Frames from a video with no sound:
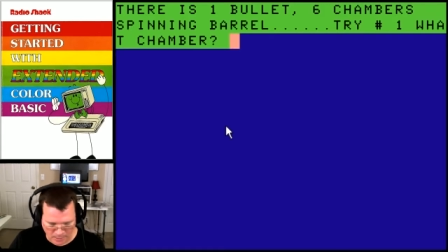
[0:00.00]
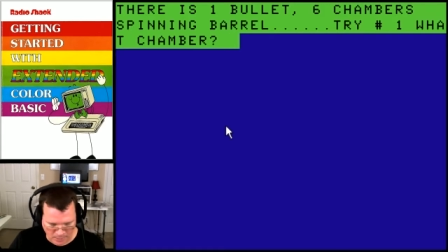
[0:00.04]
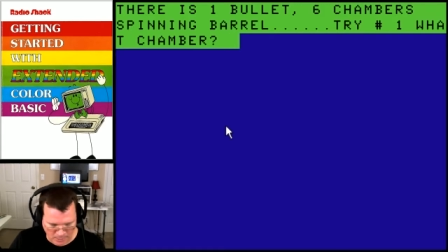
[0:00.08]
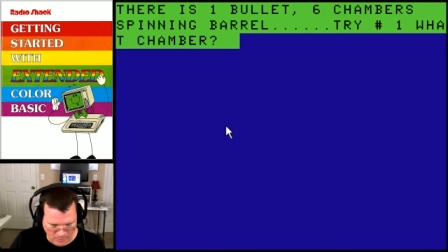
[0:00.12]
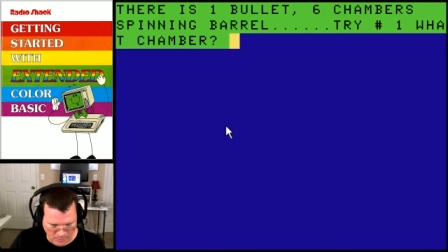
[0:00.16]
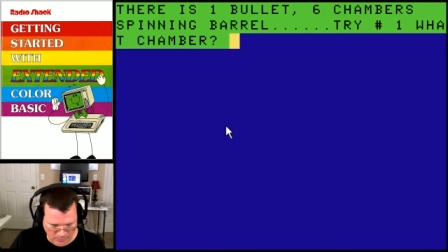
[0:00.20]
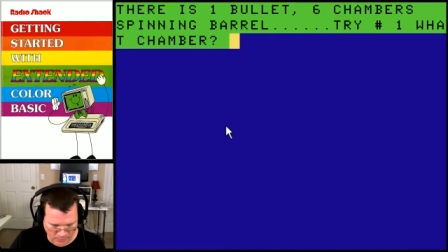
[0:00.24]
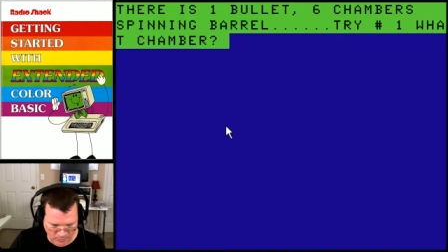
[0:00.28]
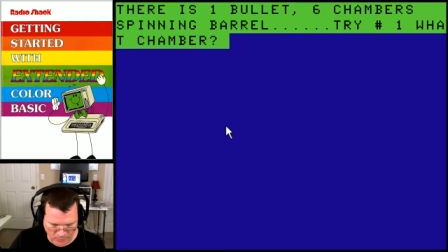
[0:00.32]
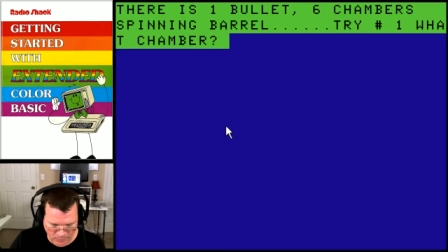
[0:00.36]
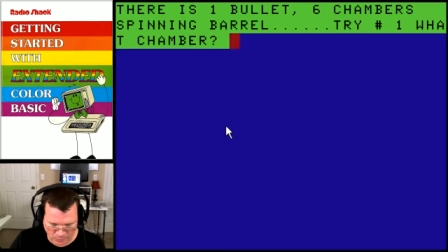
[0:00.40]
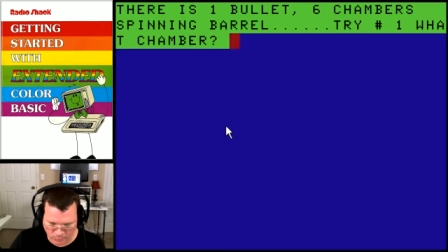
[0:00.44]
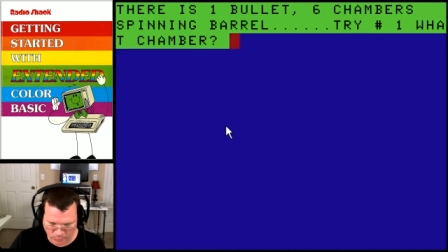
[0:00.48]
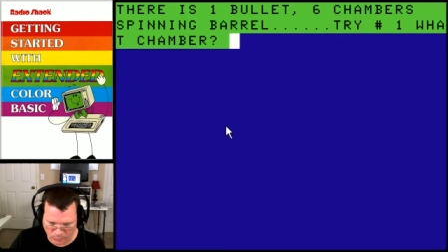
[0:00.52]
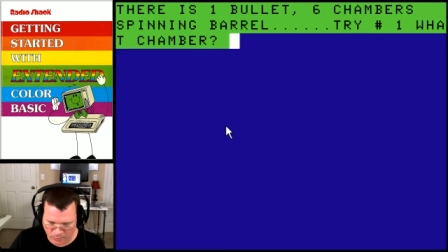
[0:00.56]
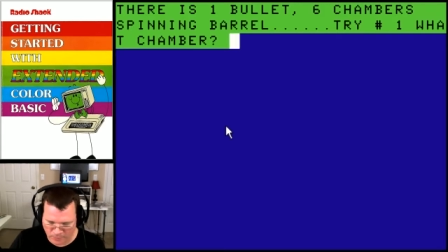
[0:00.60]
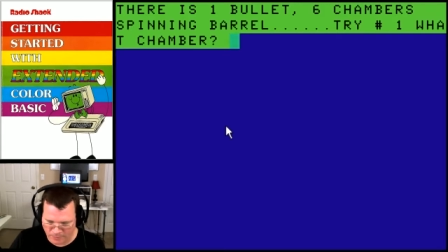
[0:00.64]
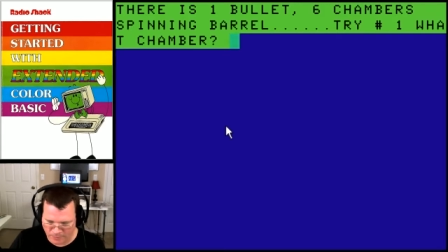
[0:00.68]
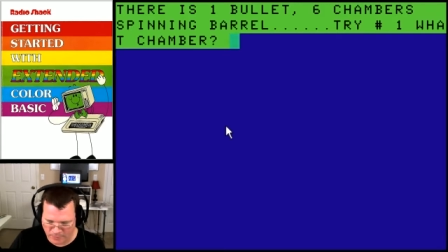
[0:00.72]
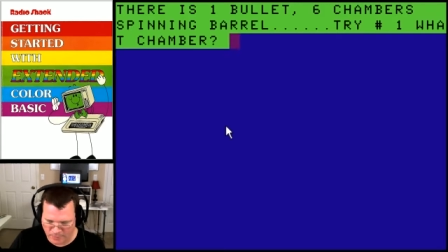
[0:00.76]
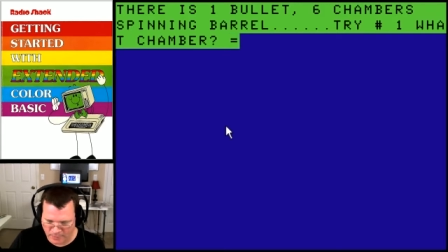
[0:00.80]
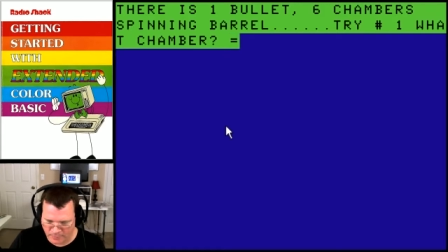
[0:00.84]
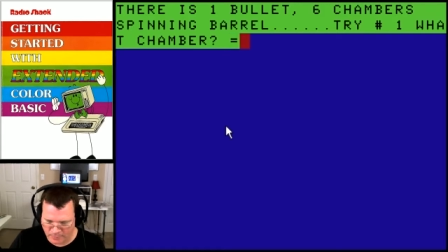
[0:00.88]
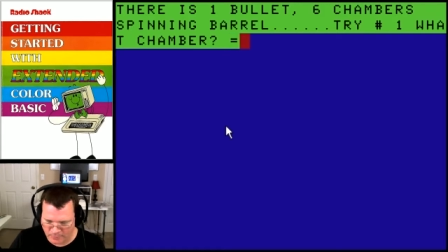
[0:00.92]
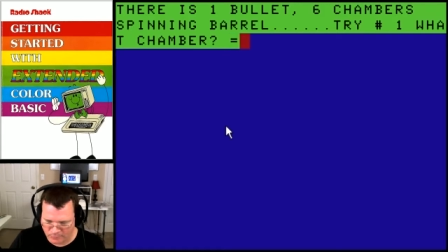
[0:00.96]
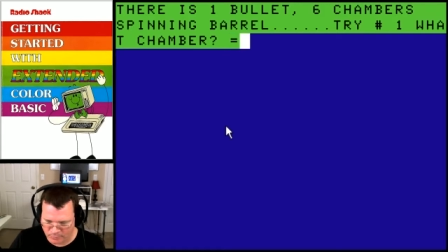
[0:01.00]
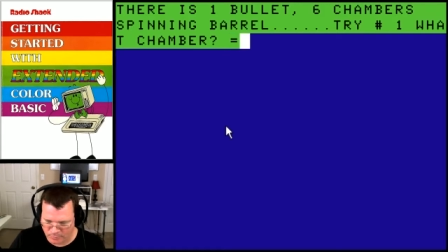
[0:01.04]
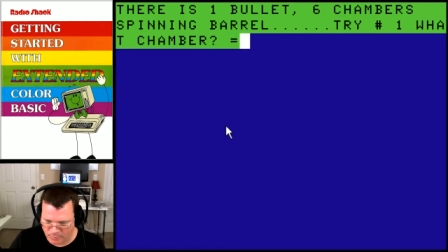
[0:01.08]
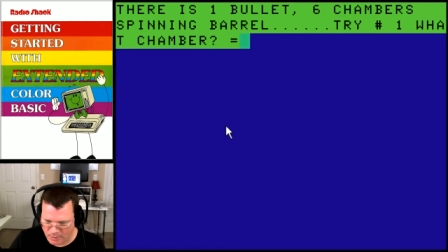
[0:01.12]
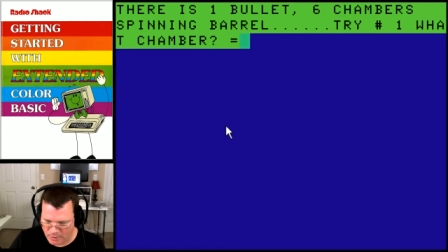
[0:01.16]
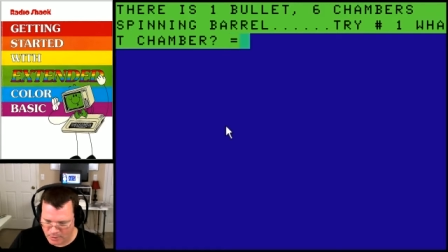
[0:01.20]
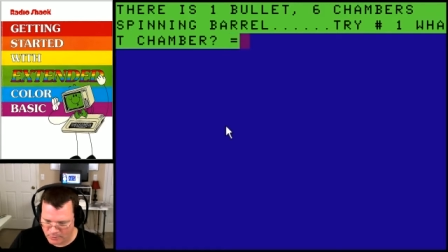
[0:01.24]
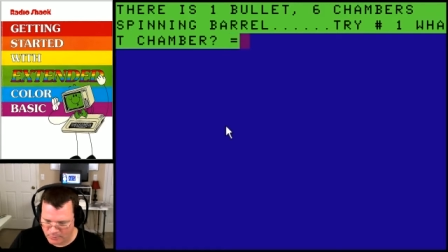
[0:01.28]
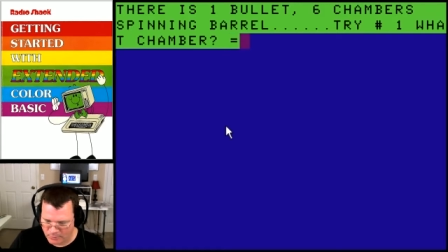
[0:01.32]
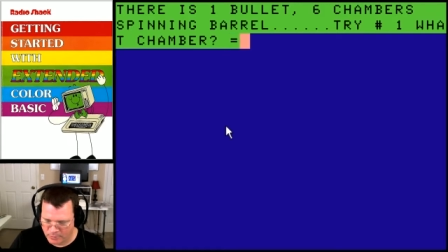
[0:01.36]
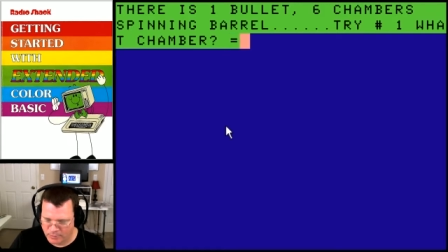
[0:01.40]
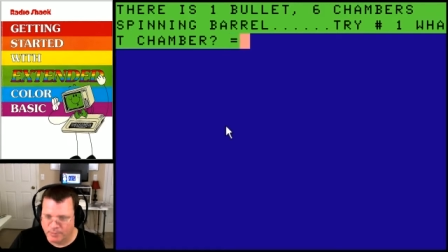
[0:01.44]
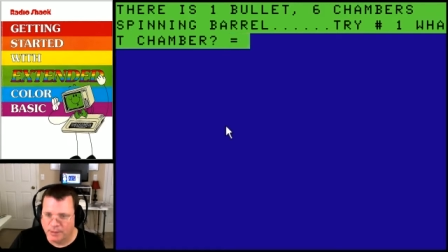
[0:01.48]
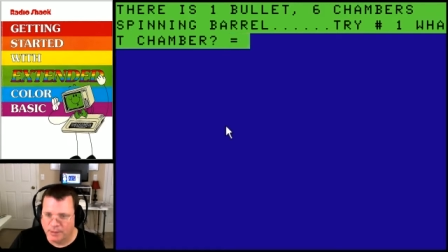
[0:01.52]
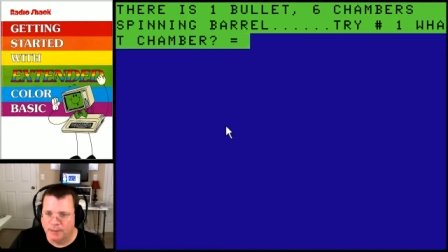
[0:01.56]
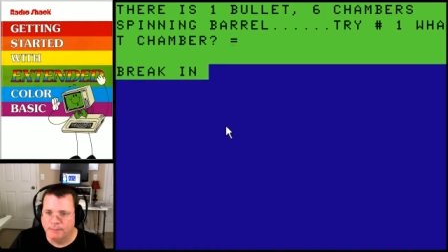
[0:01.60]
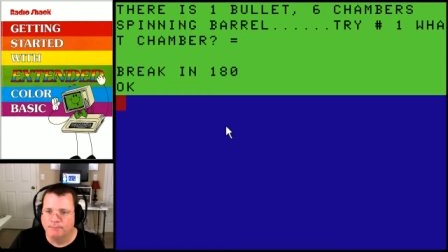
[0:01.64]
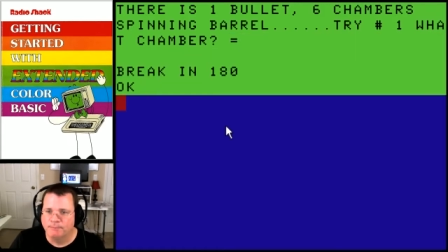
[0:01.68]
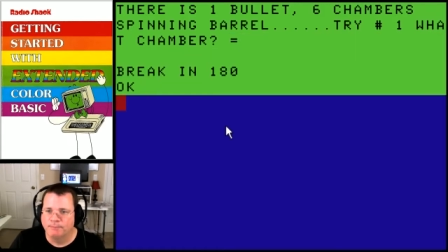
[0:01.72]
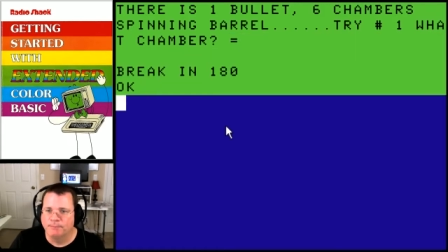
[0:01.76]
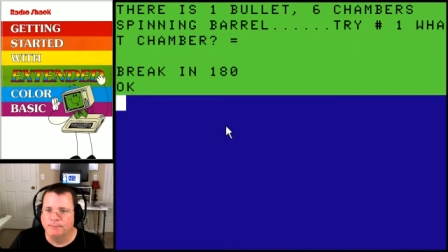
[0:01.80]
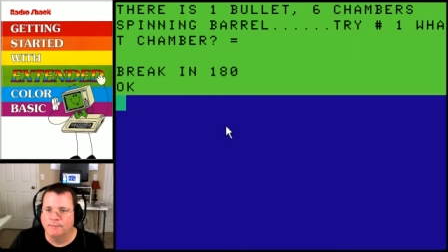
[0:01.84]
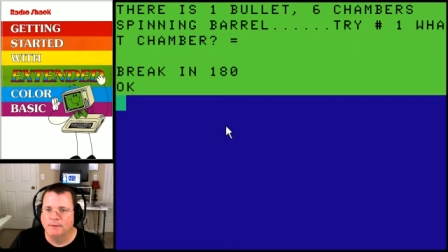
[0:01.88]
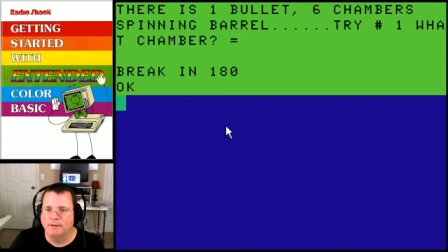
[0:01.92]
Although the one thing that's bothering me